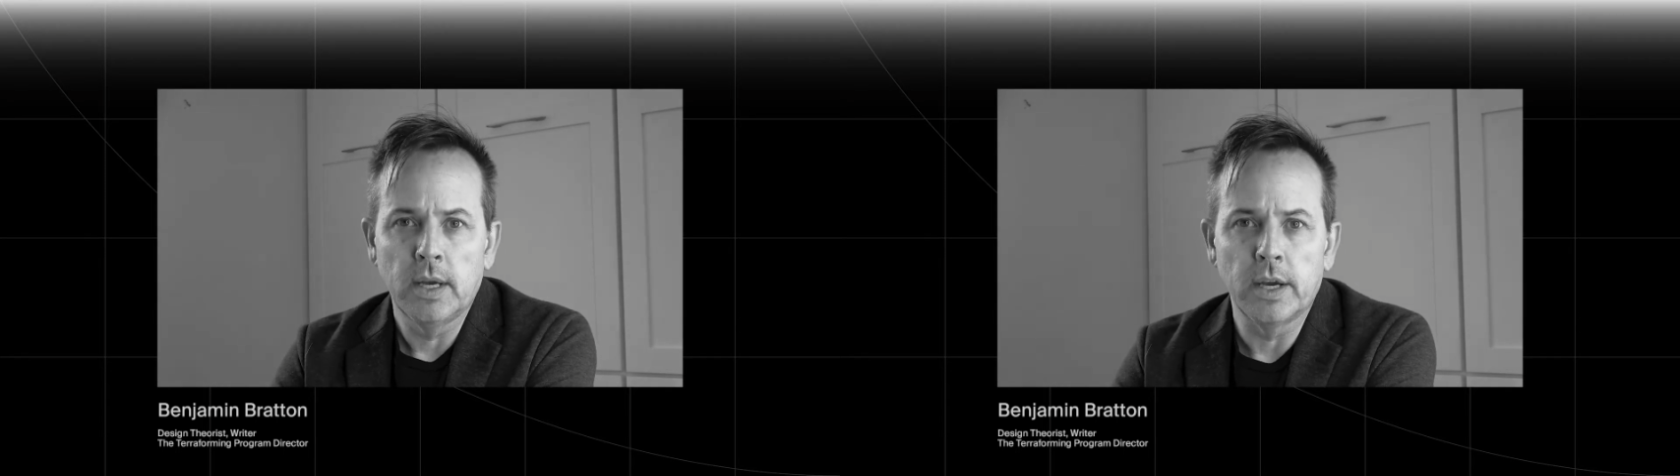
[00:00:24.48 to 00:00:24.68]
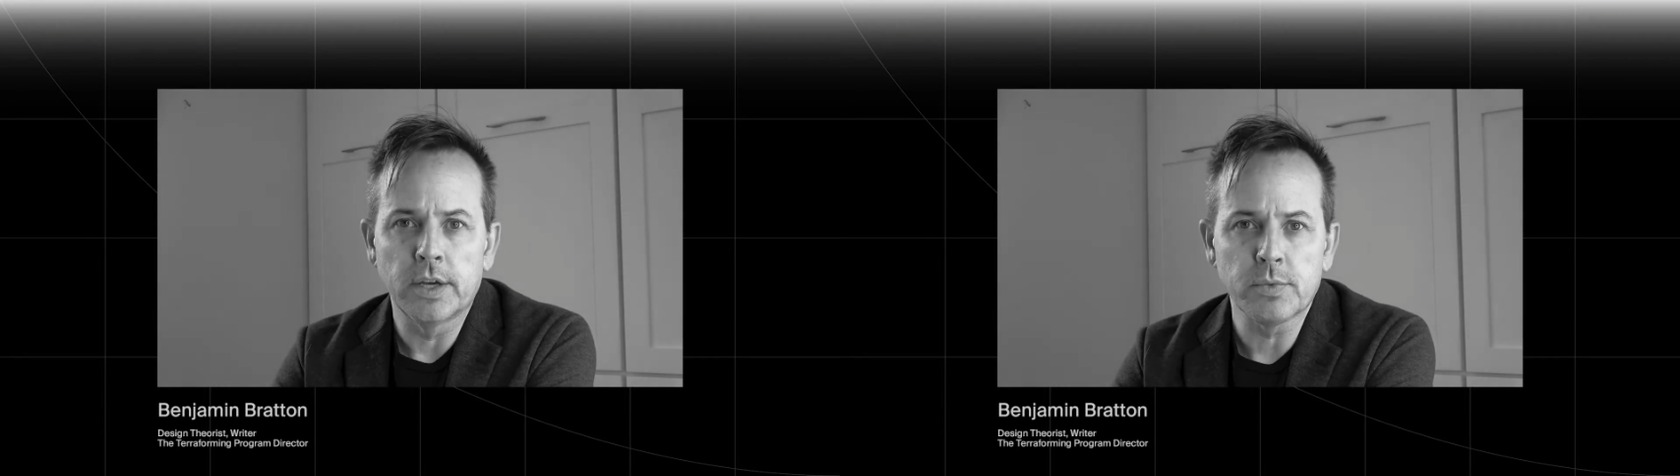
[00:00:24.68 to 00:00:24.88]

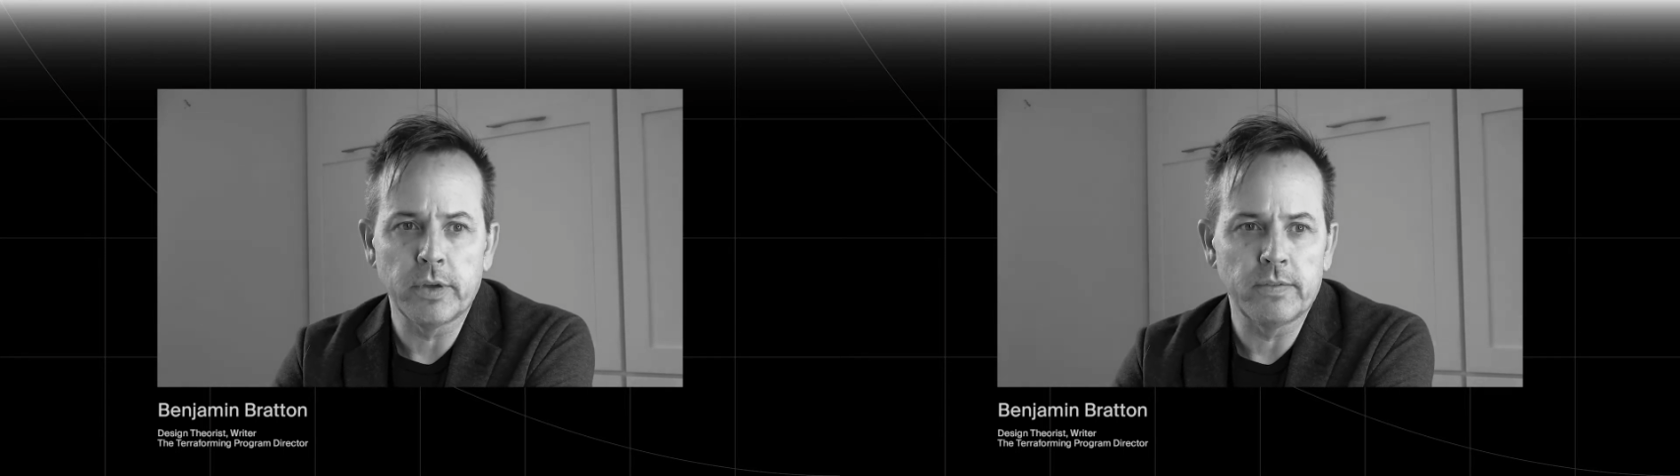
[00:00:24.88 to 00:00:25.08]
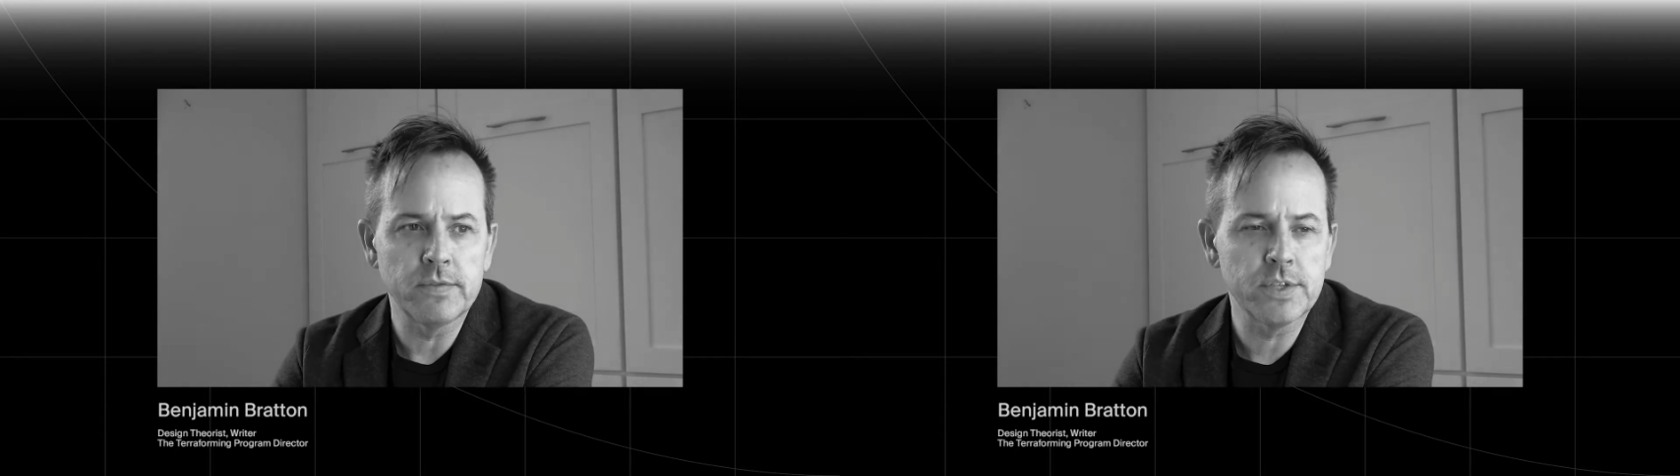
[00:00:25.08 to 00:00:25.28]
as
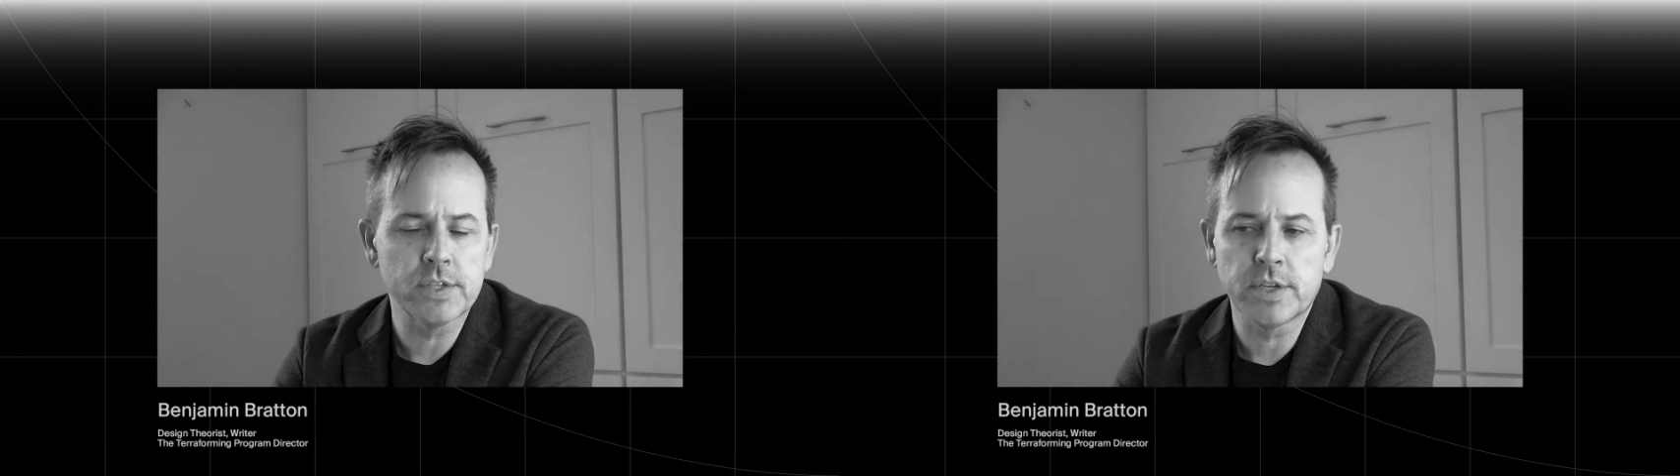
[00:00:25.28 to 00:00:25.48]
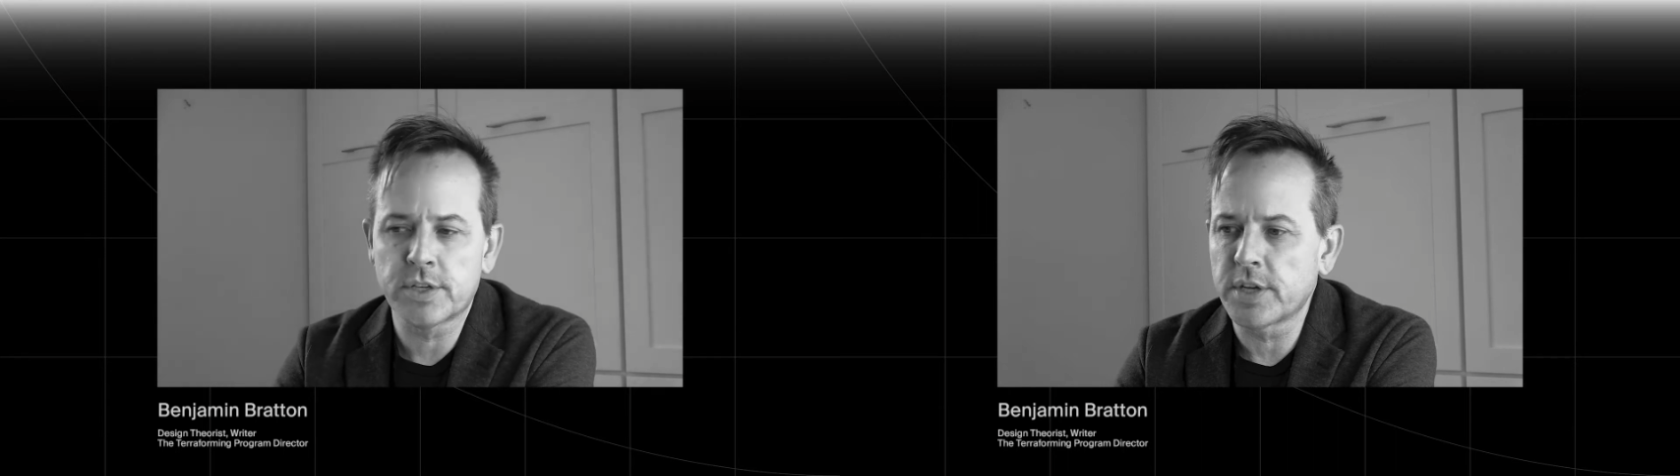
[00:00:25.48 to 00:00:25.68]
we
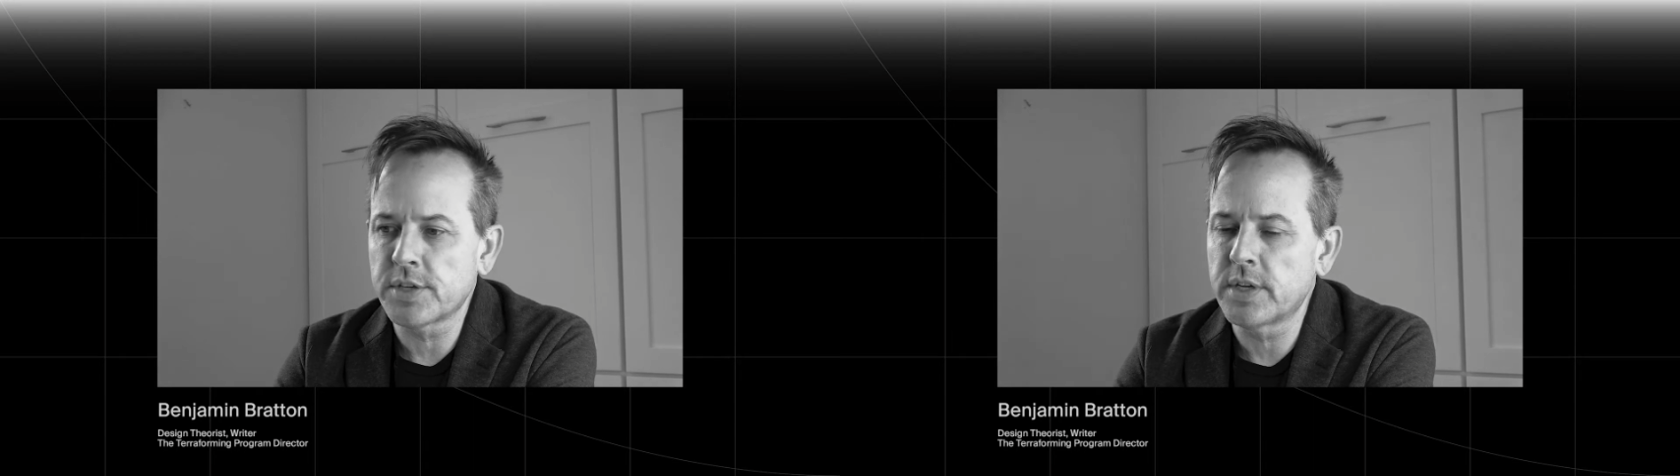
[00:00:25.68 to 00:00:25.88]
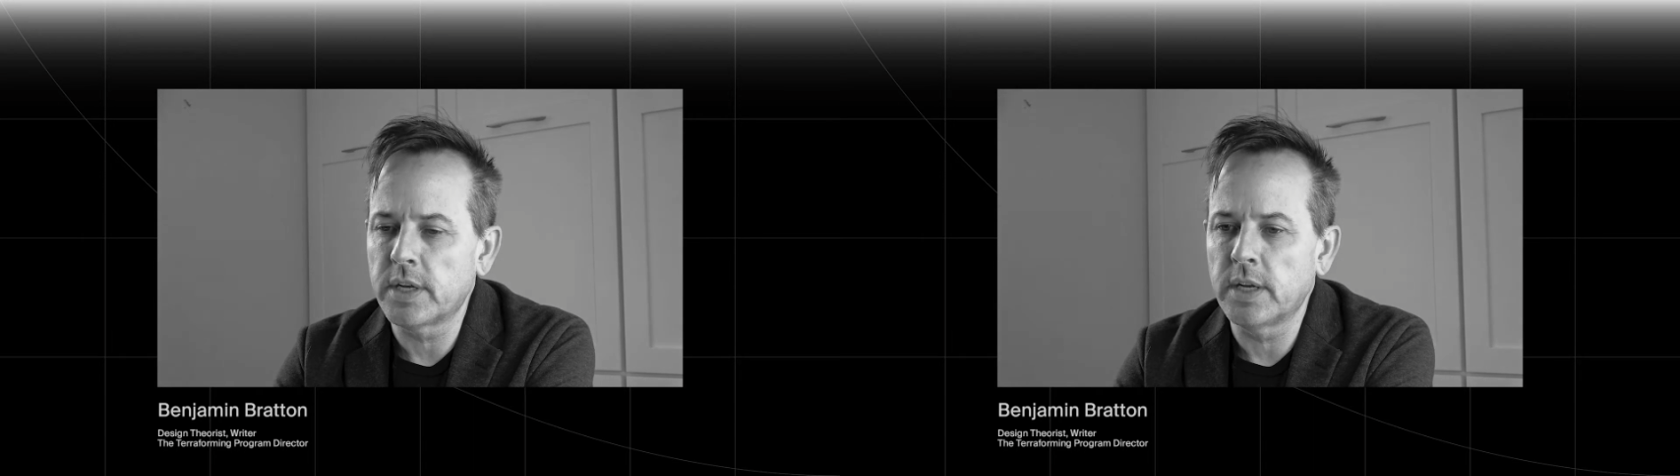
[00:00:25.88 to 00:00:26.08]

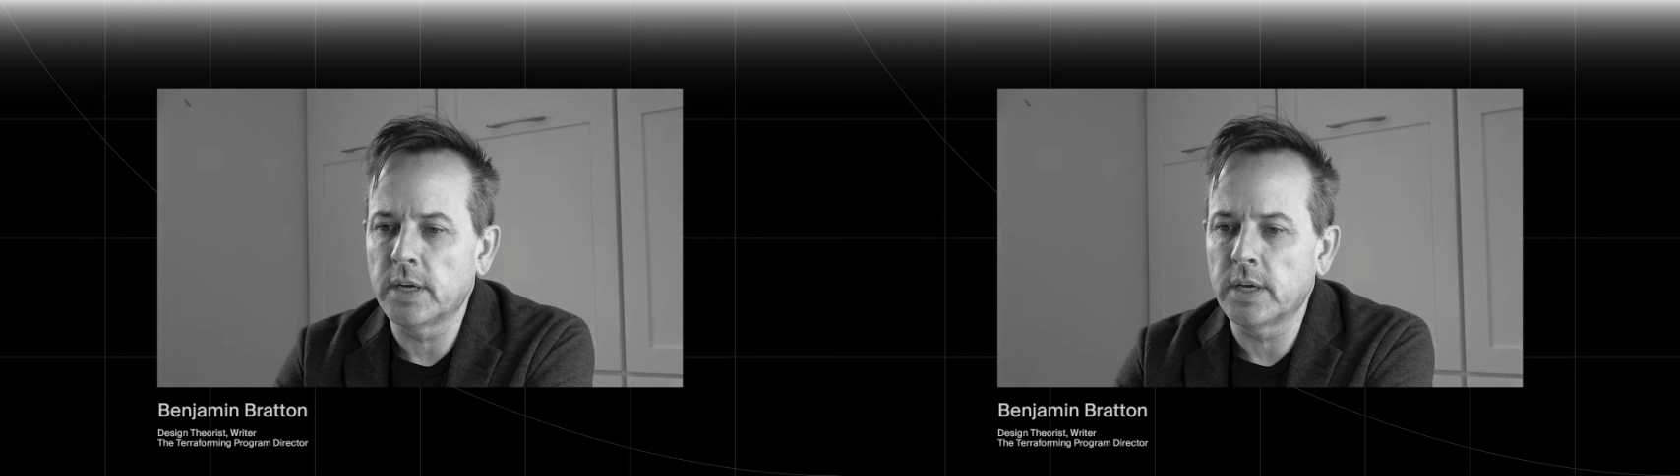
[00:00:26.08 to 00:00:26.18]
suggested,